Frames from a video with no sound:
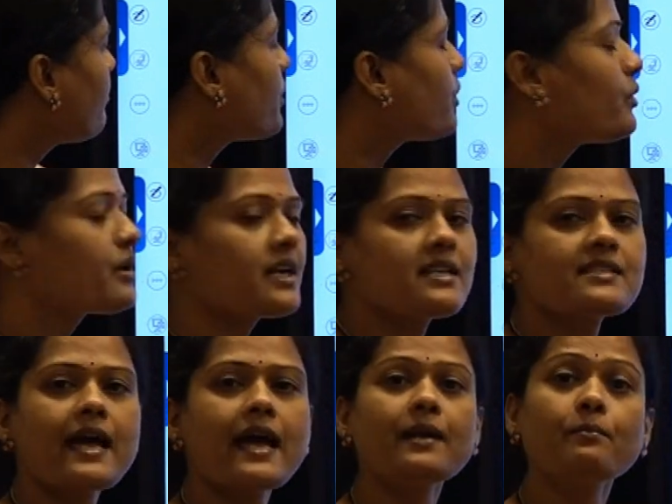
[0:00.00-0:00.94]
progress,
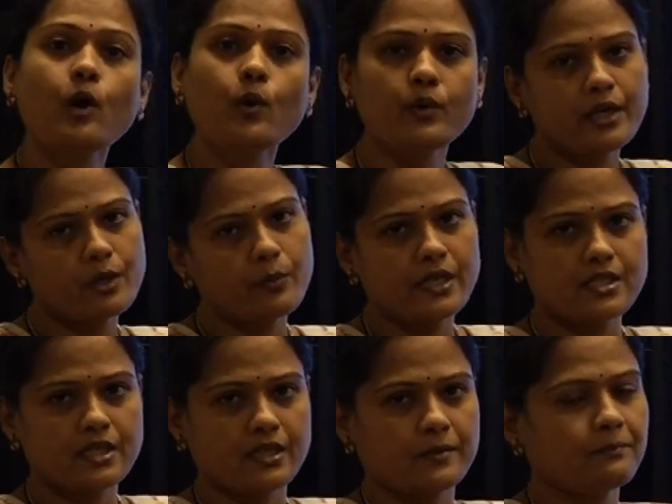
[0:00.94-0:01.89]
and bounded
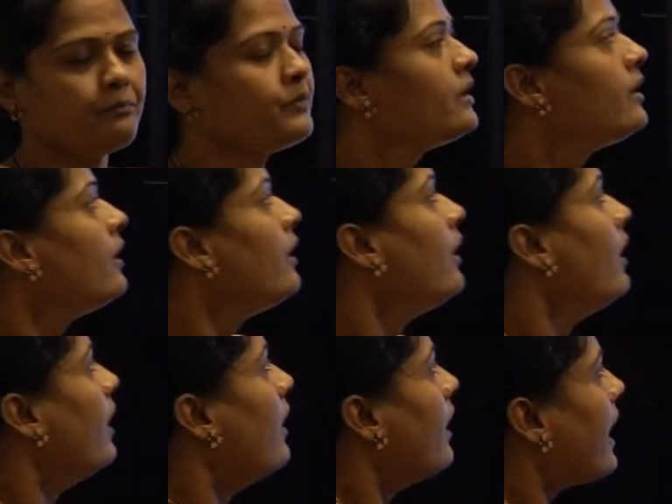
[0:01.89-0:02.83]
waiting.
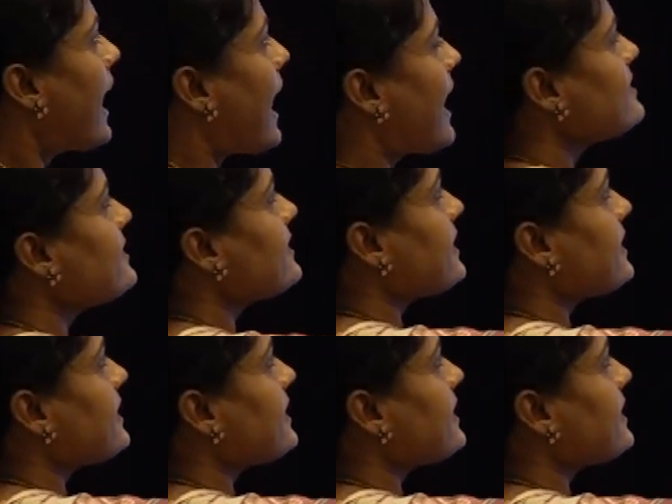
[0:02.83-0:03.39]
As it